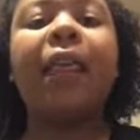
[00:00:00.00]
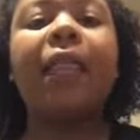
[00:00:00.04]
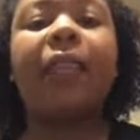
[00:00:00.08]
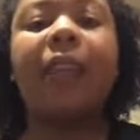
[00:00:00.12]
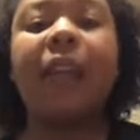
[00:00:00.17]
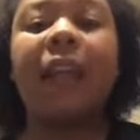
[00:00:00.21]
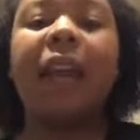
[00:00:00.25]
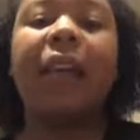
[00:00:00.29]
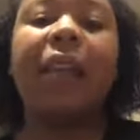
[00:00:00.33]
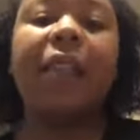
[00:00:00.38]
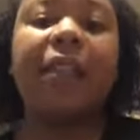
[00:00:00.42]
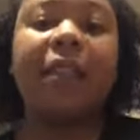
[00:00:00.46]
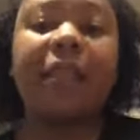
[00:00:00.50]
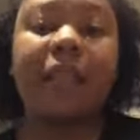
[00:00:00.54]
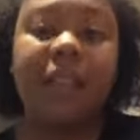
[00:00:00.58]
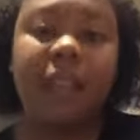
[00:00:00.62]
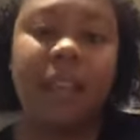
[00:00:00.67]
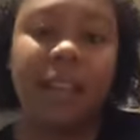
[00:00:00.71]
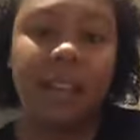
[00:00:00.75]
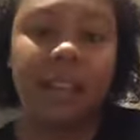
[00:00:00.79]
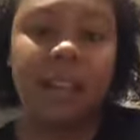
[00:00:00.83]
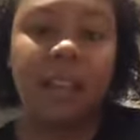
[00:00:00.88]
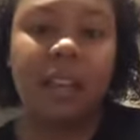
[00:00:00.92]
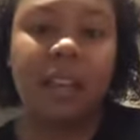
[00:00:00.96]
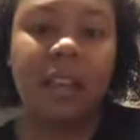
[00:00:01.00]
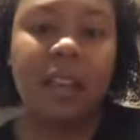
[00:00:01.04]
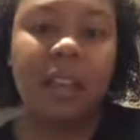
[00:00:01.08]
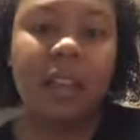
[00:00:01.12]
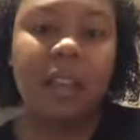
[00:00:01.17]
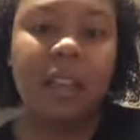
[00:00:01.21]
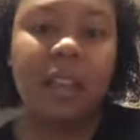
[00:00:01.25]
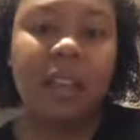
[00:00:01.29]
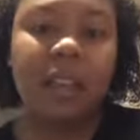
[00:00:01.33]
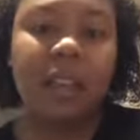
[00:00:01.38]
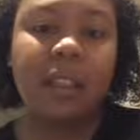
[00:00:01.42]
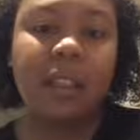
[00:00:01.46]
then I think
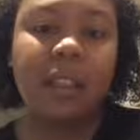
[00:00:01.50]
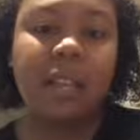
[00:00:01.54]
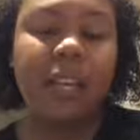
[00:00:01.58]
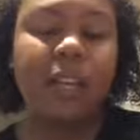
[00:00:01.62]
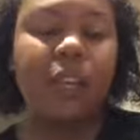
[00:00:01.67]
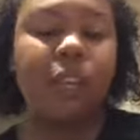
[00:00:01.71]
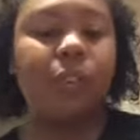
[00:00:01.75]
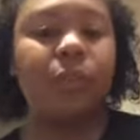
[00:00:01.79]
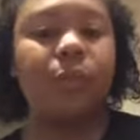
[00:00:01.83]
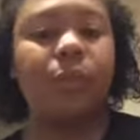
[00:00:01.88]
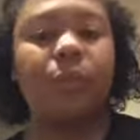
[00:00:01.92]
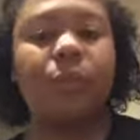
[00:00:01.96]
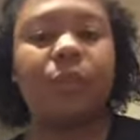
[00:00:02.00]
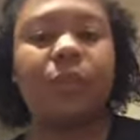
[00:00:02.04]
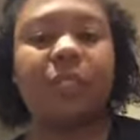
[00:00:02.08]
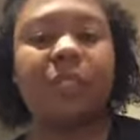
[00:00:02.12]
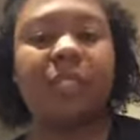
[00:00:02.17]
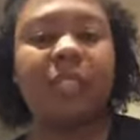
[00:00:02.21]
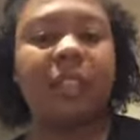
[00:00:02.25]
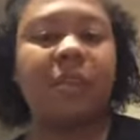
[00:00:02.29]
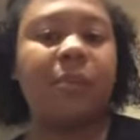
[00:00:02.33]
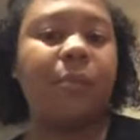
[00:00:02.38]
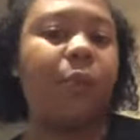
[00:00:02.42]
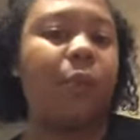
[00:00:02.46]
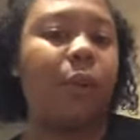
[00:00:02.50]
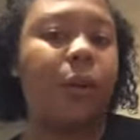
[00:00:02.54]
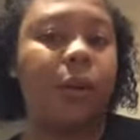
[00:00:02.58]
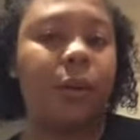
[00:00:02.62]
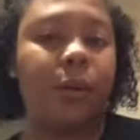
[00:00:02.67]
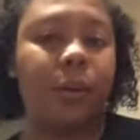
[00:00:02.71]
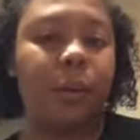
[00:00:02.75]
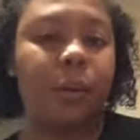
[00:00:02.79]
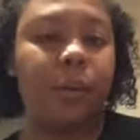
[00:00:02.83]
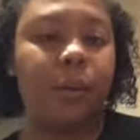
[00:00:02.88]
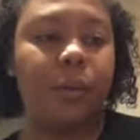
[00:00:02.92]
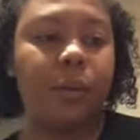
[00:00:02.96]
that you will see more
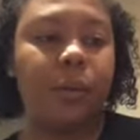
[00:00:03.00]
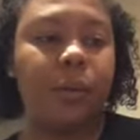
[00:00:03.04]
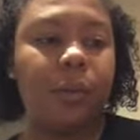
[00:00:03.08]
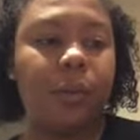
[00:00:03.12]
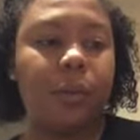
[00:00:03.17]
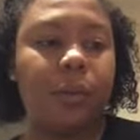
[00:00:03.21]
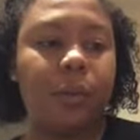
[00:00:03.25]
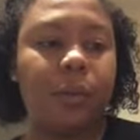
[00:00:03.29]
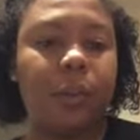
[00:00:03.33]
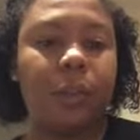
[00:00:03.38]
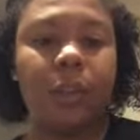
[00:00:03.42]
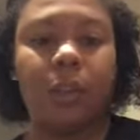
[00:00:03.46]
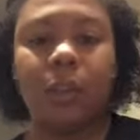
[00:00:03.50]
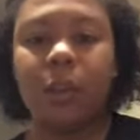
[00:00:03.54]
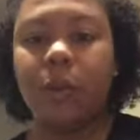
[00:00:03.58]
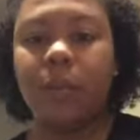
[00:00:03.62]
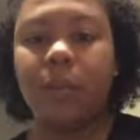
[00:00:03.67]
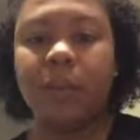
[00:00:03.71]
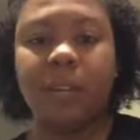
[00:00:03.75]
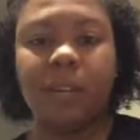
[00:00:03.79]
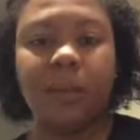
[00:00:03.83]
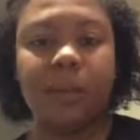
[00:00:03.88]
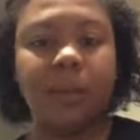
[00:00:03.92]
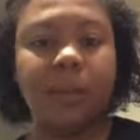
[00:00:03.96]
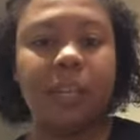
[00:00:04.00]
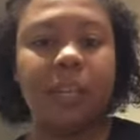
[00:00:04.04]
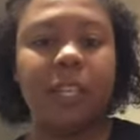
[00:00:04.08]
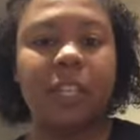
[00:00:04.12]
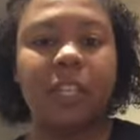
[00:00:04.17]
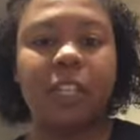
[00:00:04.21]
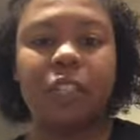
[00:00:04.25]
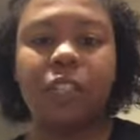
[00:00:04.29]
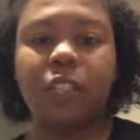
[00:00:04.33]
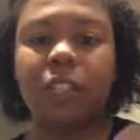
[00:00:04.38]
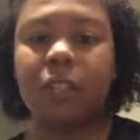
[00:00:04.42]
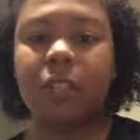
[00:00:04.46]
growth. Low
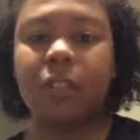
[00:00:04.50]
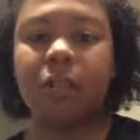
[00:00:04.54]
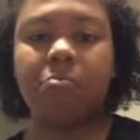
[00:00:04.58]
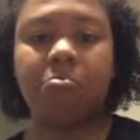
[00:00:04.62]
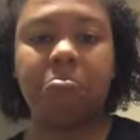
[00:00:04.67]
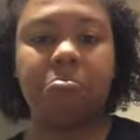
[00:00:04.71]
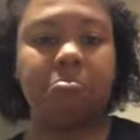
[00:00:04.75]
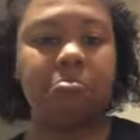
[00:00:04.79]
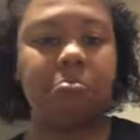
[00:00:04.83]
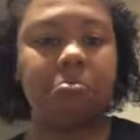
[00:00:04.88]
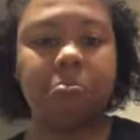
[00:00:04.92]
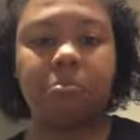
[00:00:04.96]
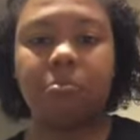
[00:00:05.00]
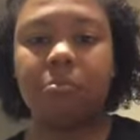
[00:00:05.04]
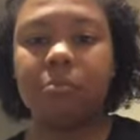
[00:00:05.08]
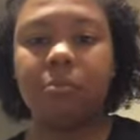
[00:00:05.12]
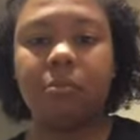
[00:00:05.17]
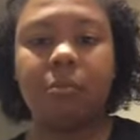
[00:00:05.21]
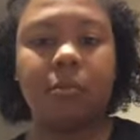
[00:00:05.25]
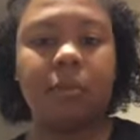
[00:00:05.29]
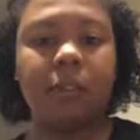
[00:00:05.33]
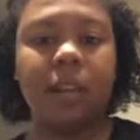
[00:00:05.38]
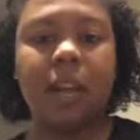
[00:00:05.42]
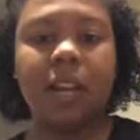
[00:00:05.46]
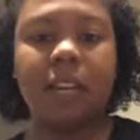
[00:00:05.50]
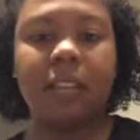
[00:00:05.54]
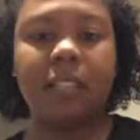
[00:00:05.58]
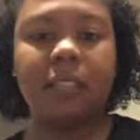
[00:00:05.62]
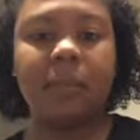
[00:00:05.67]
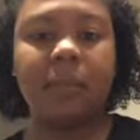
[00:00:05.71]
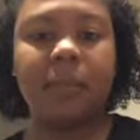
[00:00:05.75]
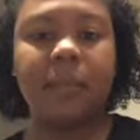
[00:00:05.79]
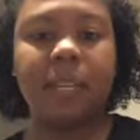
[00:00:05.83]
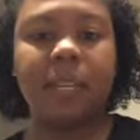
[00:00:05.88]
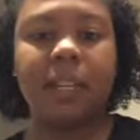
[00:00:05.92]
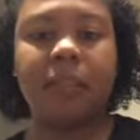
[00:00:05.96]
manipulation, not as
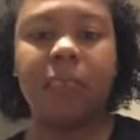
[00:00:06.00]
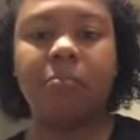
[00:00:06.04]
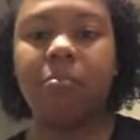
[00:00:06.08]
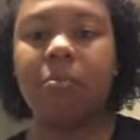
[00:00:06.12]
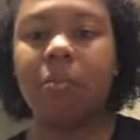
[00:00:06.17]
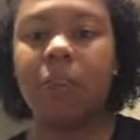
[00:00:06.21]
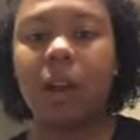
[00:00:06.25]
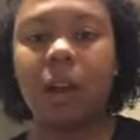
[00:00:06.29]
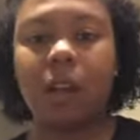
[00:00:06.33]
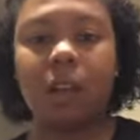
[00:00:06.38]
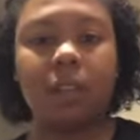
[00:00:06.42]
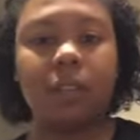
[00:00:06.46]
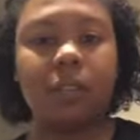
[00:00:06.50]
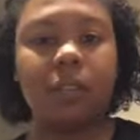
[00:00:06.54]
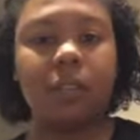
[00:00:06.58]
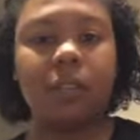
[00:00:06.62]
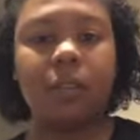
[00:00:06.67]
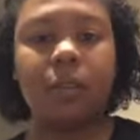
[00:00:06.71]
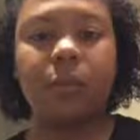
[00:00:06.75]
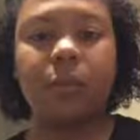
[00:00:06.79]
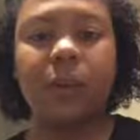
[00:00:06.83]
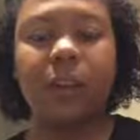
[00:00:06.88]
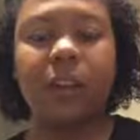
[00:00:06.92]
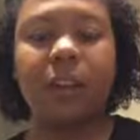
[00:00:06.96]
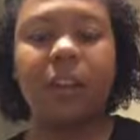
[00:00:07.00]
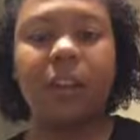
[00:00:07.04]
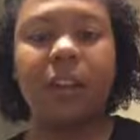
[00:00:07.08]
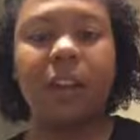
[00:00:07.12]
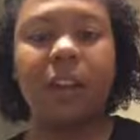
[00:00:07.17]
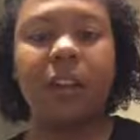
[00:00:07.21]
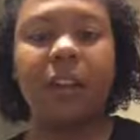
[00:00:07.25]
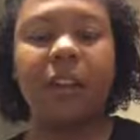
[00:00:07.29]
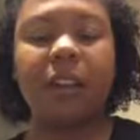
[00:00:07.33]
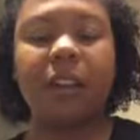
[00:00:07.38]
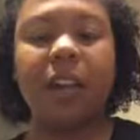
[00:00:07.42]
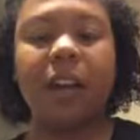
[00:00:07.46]
many products weigh your
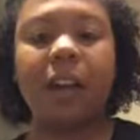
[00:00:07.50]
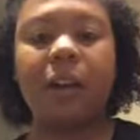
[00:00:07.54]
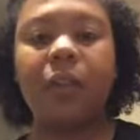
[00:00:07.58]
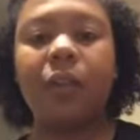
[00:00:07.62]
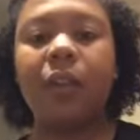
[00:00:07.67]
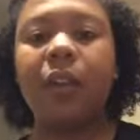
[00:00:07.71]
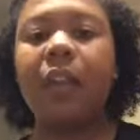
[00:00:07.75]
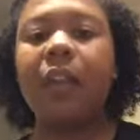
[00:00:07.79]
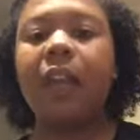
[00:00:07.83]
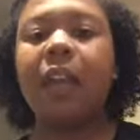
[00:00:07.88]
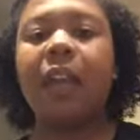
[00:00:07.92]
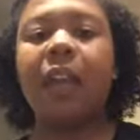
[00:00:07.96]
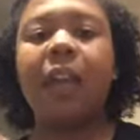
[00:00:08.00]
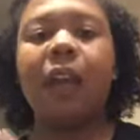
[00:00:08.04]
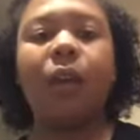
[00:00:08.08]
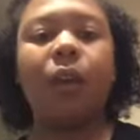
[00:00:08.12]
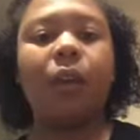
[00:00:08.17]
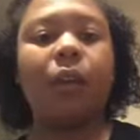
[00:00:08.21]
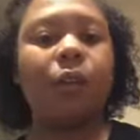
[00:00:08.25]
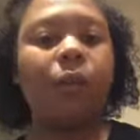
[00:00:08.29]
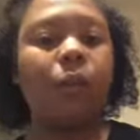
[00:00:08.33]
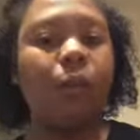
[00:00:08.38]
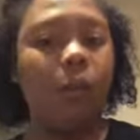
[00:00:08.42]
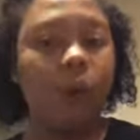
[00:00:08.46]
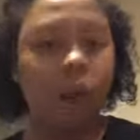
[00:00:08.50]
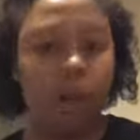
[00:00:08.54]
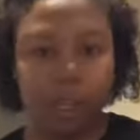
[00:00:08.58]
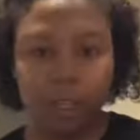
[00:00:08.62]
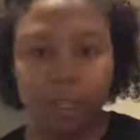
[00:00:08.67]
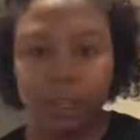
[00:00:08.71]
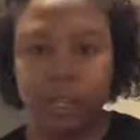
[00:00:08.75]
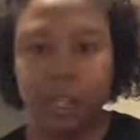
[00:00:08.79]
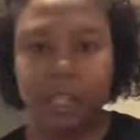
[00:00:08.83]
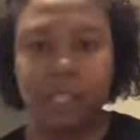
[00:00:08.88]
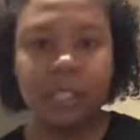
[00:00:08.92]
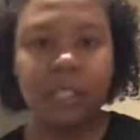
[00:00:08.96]
hair down,
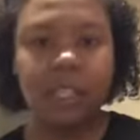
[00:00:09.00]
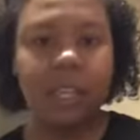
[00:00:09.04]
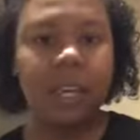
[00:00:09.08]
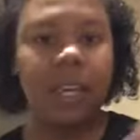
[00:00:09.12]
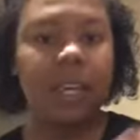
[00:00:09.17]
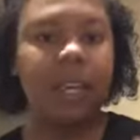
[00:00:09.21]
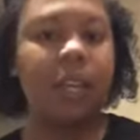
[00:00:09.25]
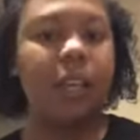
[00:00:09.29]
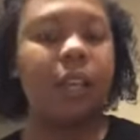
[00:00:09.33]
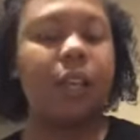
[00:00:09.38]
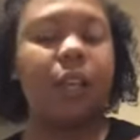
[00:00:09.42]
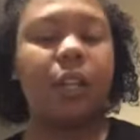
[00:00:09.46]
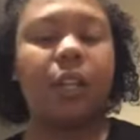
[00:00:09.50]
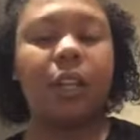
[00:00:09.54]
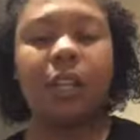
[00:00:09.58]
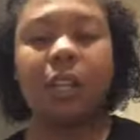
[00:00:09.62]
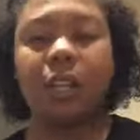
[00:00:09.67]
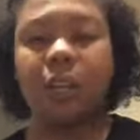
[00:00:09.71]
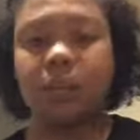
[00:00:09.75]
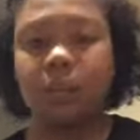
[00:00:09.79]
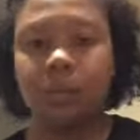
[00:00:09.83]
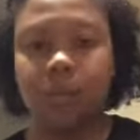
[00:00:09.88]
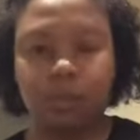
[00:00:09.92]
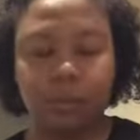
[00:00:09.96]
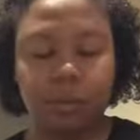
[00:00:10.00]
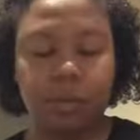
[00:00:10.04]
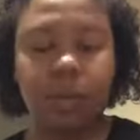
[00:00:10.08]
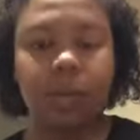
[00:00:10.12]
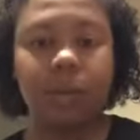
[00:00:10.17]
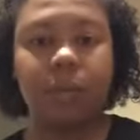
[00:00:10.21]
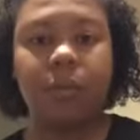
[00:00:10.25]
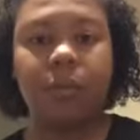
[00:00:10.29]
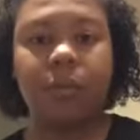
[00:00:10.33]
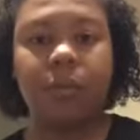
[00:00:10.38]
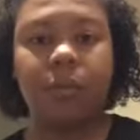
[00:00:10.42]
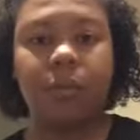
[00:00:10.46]
water intake equals
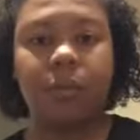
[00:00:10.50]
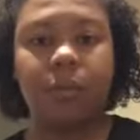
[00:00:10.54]
growth.